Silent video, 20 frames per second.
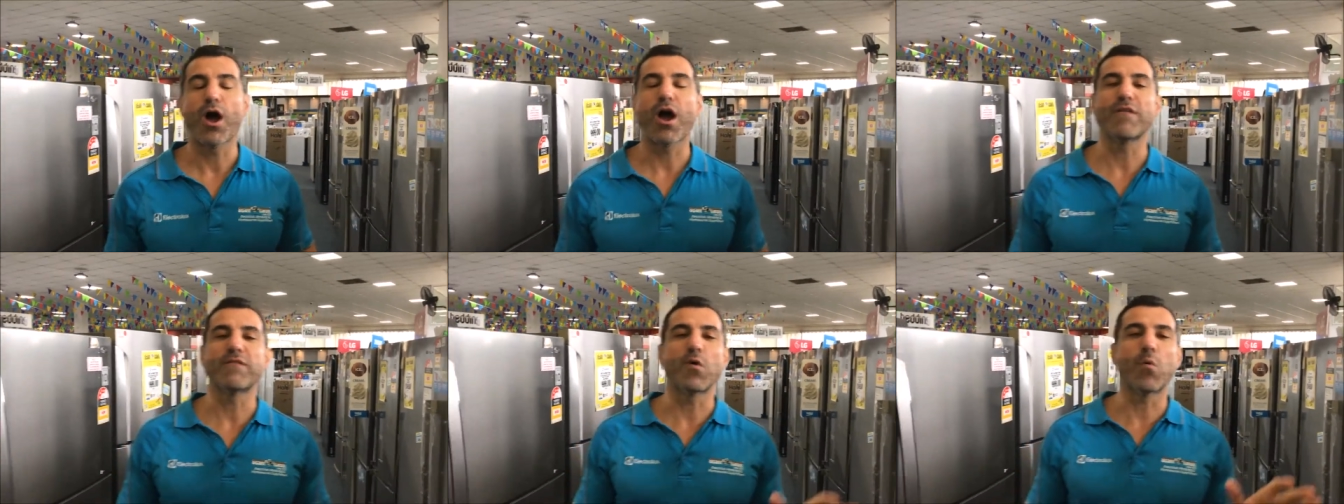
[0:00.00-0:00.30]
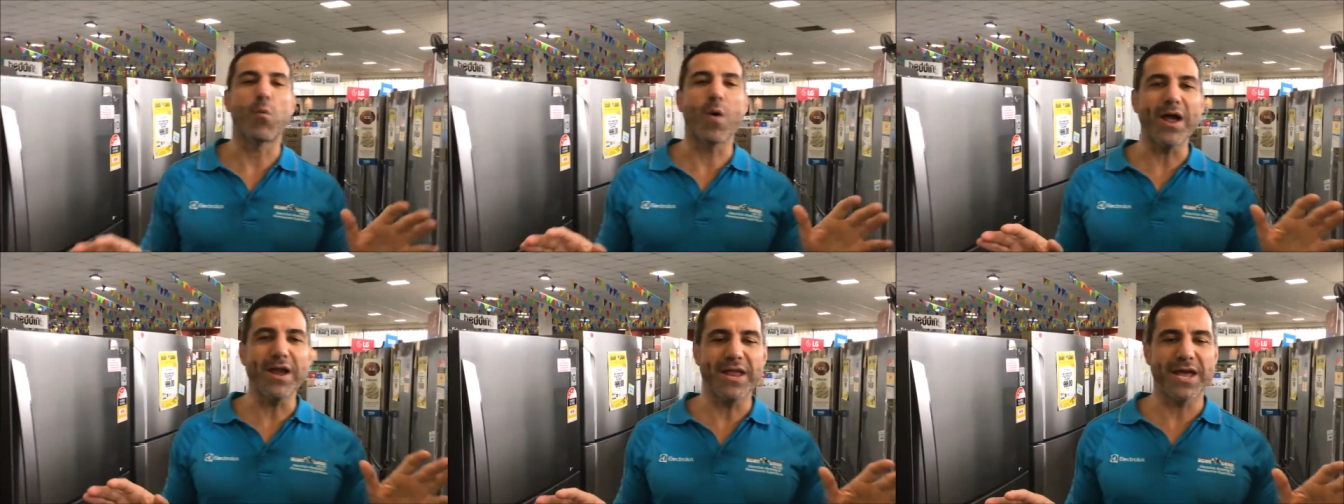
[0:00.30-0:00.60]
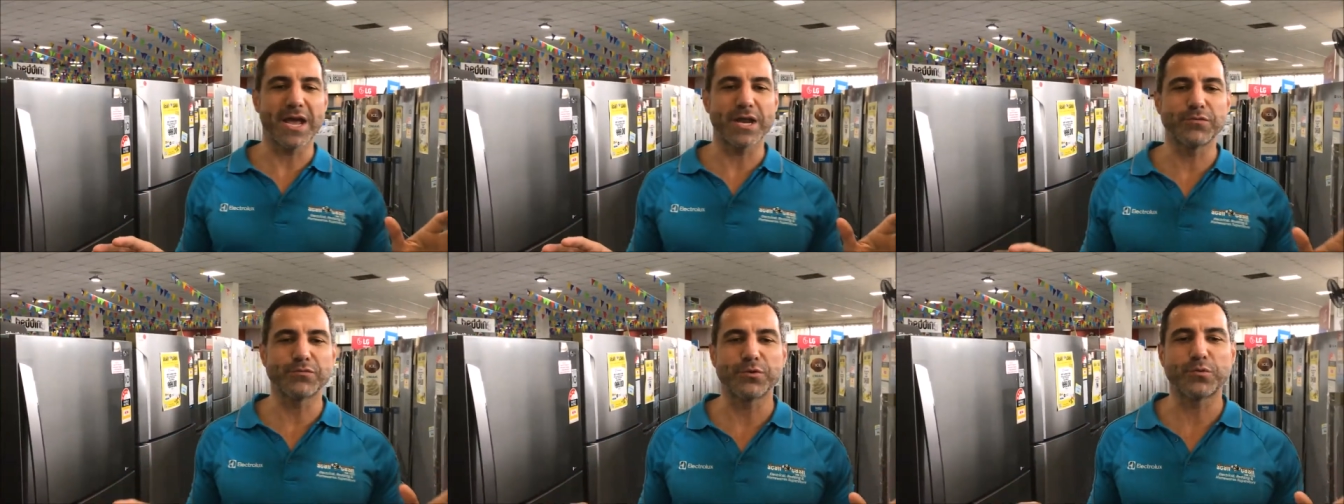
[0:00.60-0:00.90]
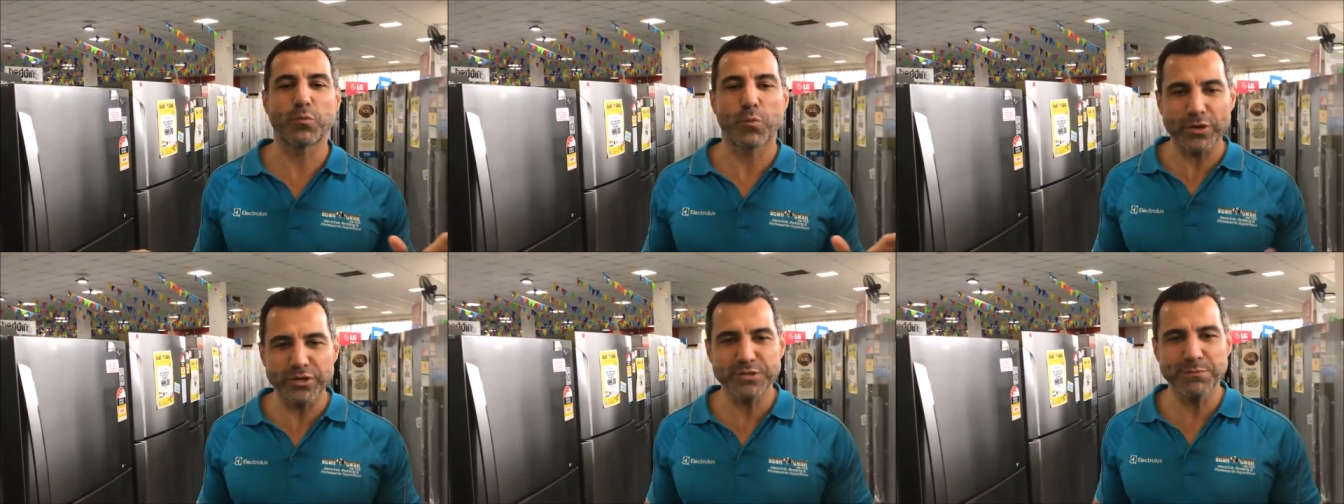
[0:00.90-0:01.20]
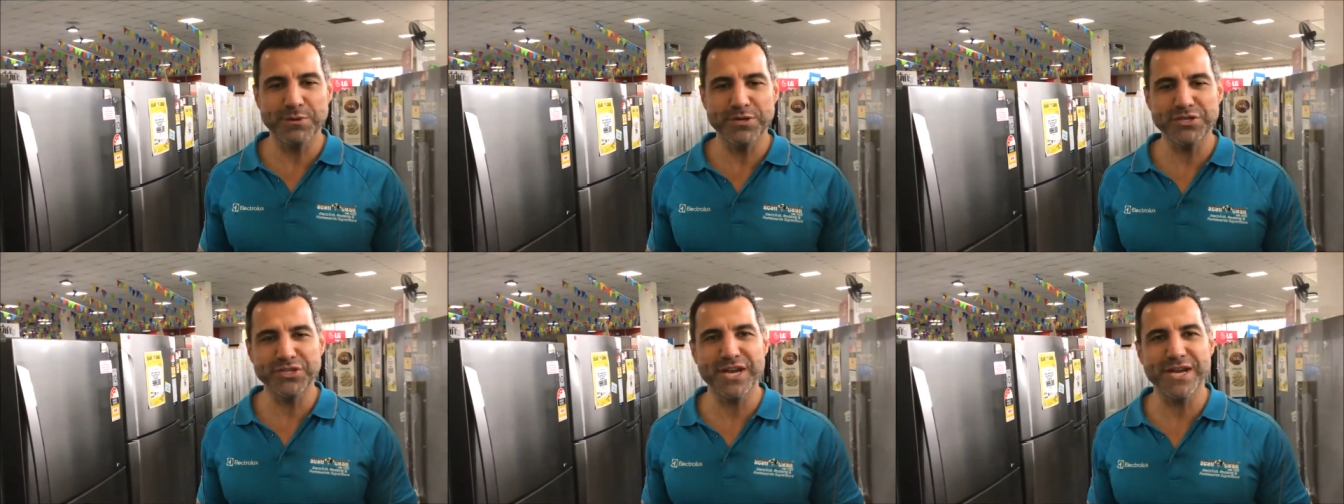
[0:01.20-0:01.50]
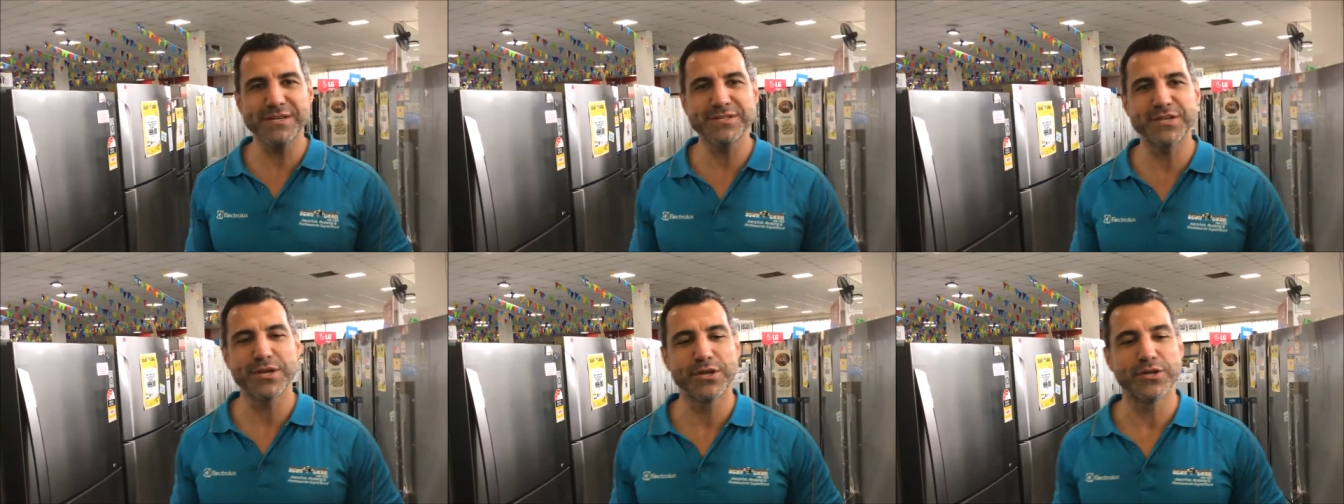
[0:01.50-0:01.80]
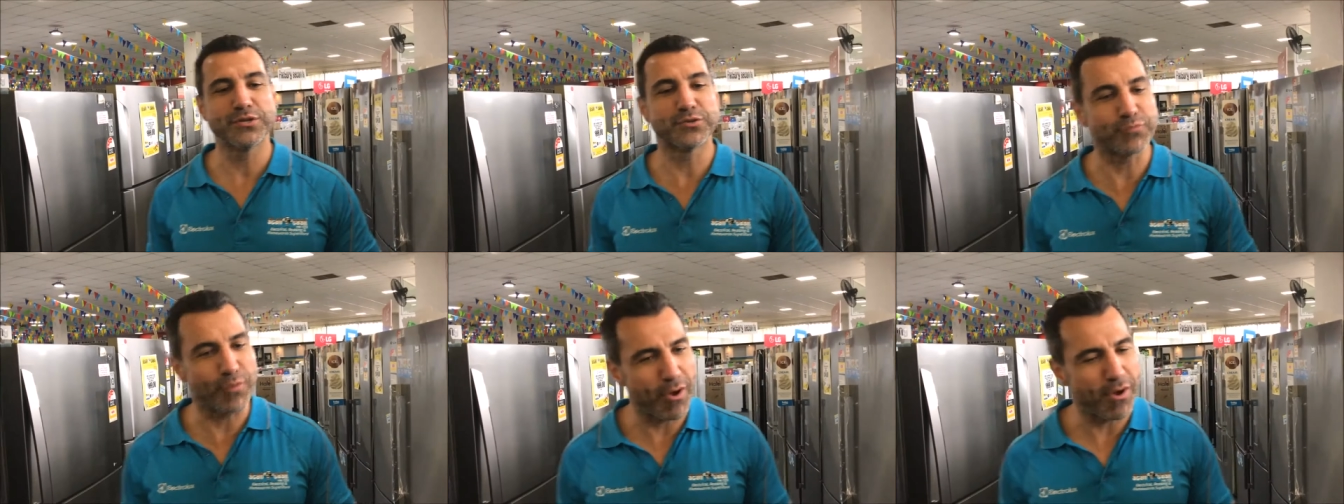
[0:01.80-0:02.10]
over 100 washing machines,
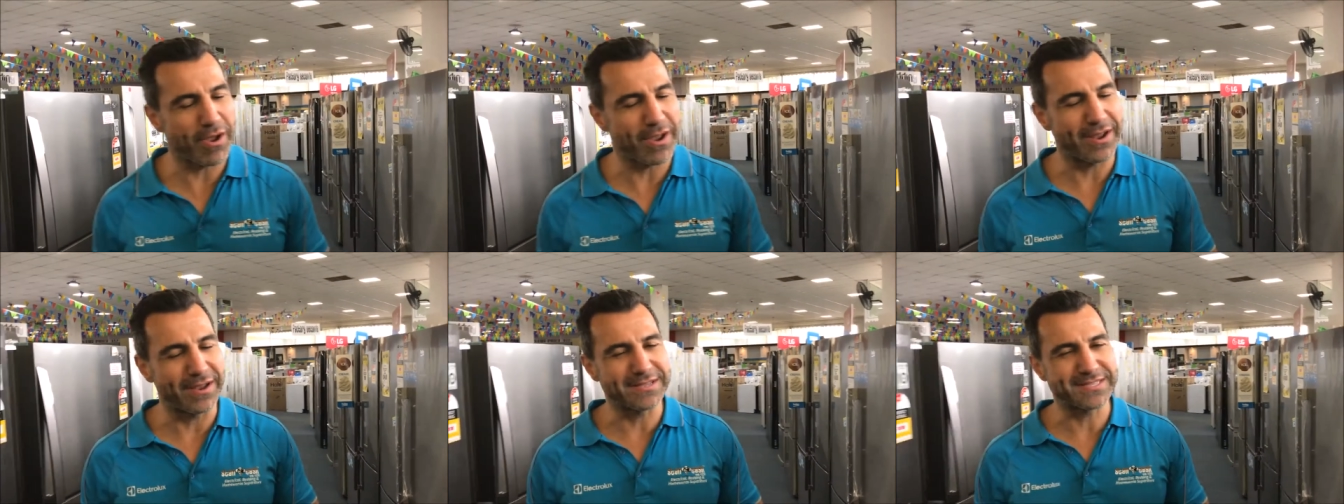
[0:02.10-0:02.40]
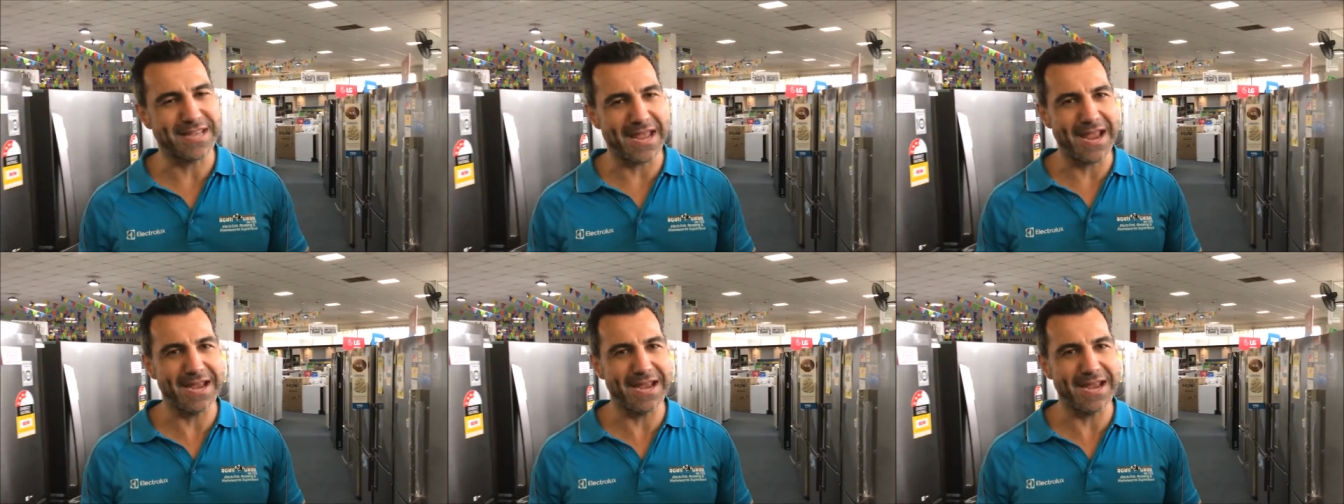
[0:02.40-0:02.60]
dryers